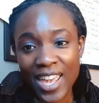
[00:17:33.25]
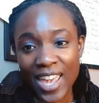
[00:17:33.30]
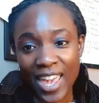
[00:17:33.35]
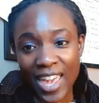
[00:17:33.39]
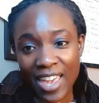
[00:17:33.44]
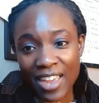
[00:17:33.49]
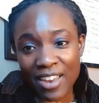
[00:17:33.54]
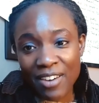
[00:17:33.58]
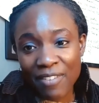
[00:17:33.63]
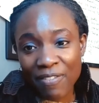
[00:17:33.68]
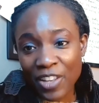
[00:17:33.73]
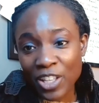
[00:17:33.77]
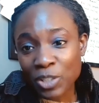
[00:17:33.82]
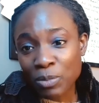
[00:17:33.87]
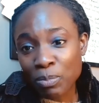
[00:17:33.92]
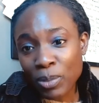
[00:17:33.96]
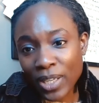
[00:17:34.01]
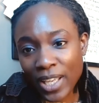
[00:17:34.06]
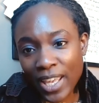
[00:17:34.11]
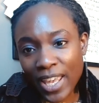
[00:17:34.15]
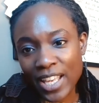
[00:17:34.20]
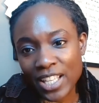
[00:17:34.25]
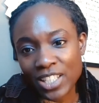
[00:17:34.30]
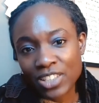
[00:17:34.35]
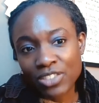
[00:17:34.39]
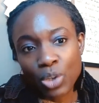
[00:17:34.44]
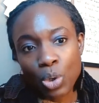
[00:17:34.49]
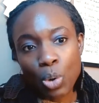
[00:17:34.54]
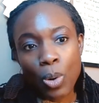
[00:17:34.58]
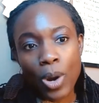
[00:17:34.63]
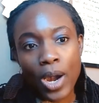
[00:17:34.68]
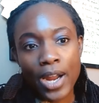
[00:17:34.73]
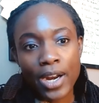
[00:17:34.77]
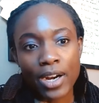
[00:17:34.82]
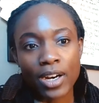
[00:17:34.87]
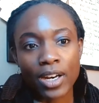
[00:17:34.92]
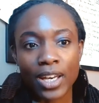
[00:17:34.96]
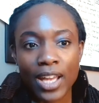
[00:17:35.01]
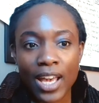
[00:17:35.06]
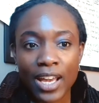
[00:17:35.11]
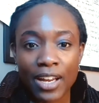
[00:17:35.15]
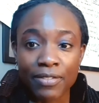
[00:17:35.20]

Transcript: And Facebook ads require a lot